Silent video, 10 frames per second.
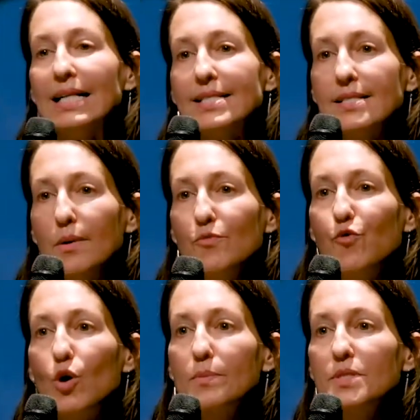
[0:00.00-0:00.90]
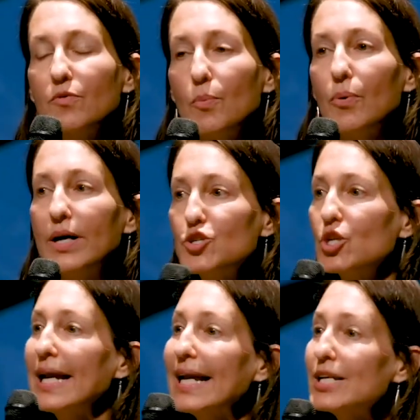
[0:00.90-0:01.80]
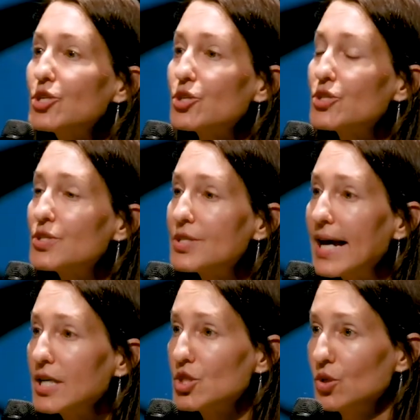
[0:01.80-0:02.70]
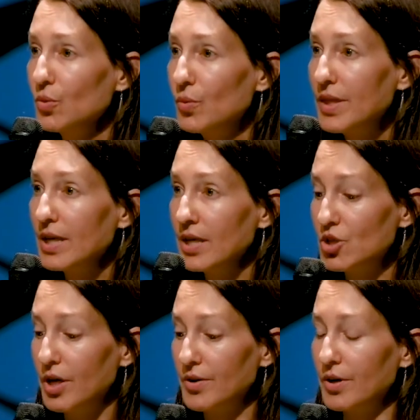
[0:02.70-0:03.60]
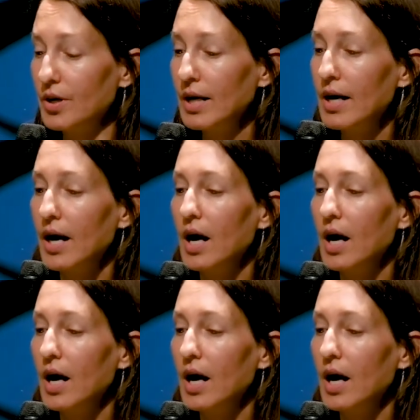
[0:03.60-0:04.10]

And some forms of oppression intersect with each other,